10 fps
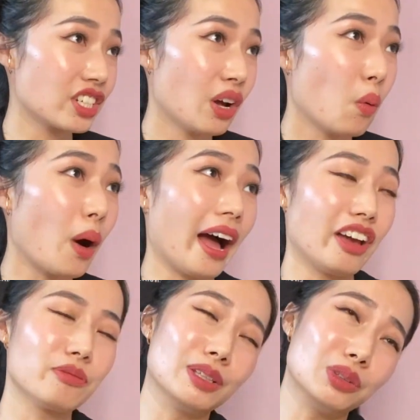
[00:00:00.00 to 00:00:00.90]
/ what
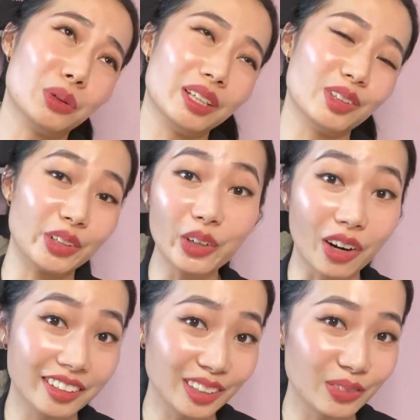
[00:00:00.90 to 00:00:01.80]
I've been doing during
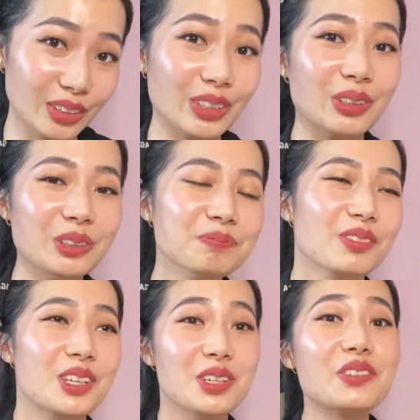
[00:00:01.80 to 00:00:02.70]
quarantine video.
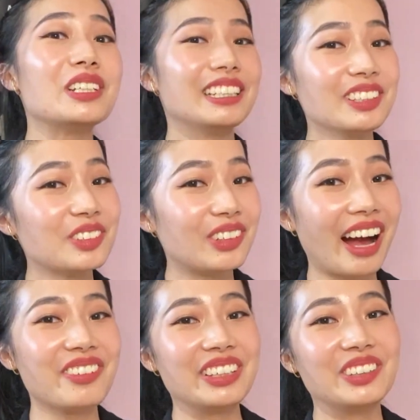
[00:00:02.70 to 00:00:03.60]
So if you didn't know,
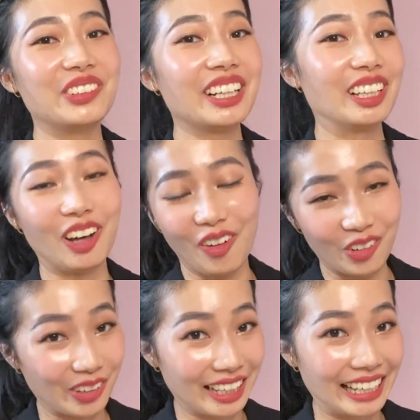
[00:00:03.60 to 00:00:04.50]
I've been doing a lot of
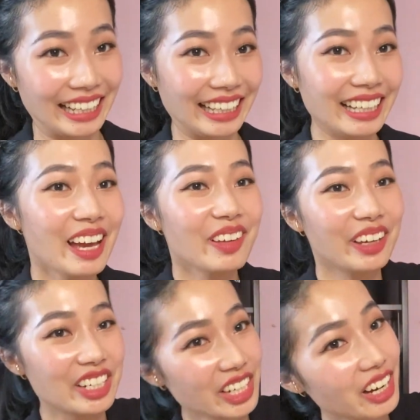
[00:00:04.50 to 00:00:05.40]
cooking lately. You
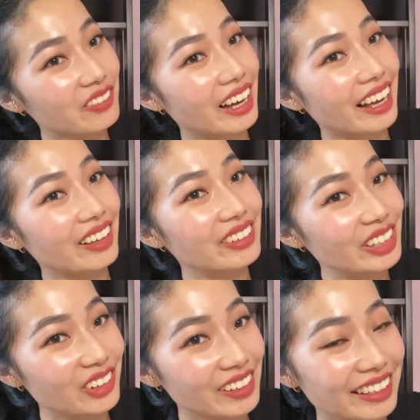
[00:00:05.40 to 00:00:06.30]
can check out my
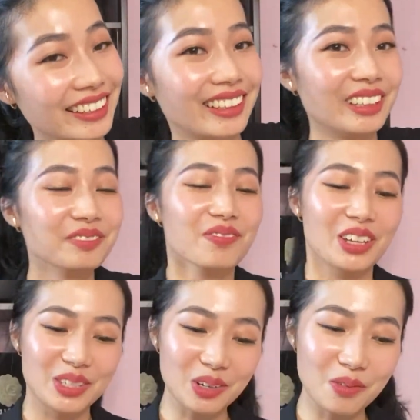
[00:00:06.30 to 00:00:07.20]
video over here.
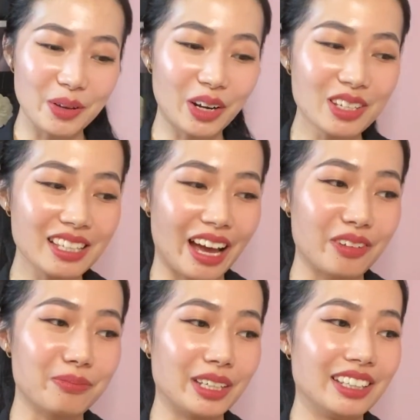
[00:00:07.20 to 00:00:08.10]
So because
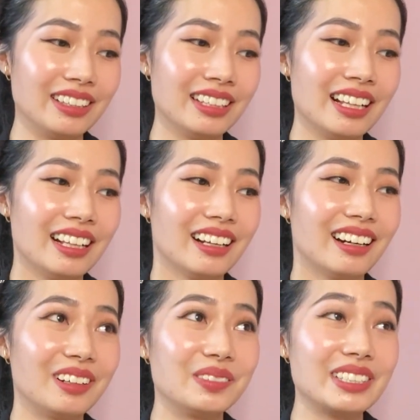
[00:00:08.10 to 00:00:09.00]
I've been
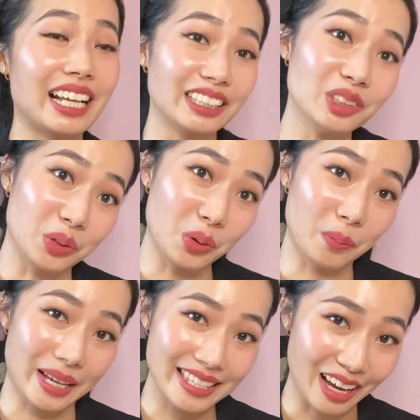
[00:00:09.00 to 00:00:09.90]
starting to cook
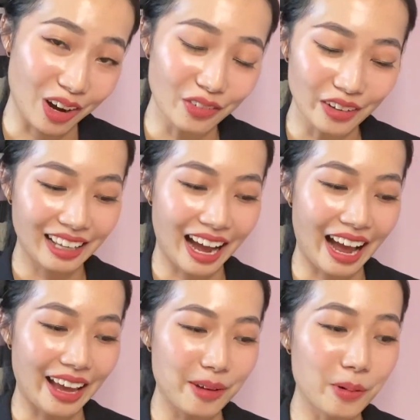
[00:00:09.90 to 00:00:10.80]
myself,
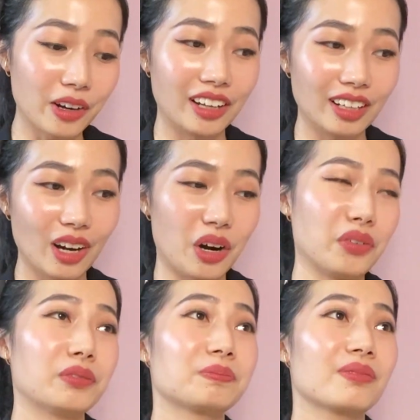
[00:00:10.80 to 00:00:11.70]
I bought a lot of
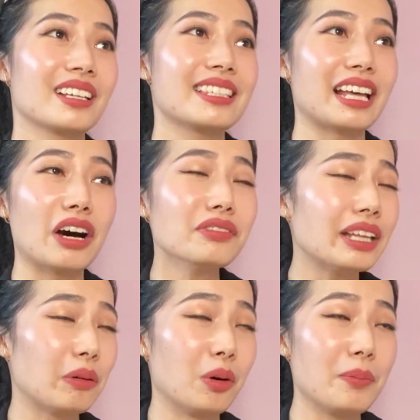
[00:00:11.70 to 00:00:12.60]
stuff
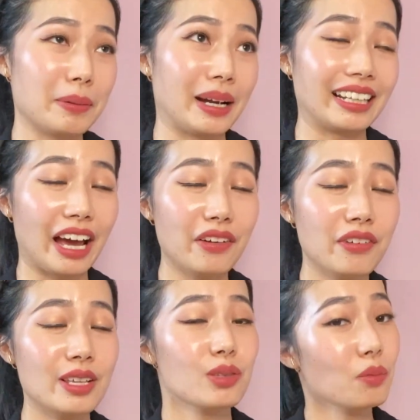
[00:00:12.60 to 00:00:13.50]
that will make my life
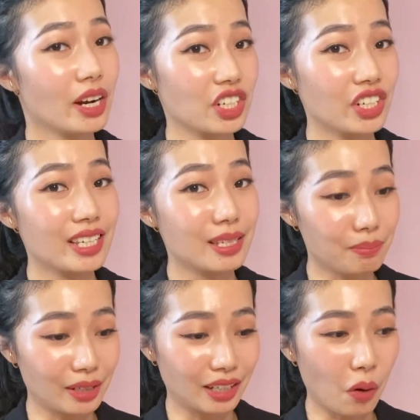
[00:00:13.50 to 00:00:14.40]
so much
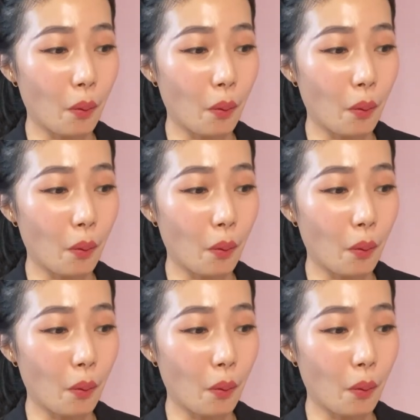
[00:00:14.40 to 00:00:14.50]
simpler